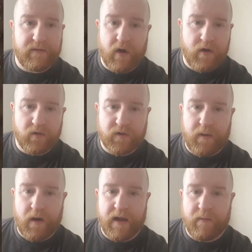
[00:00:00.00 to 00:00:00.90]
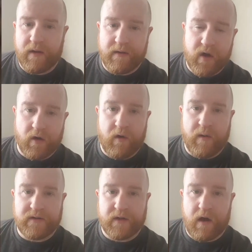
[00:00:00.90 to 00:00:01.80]
they've got no support network, they've got
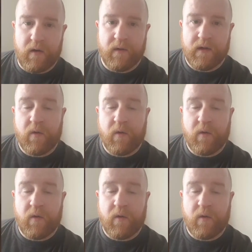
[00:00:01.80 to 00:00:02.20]
nowhere to go.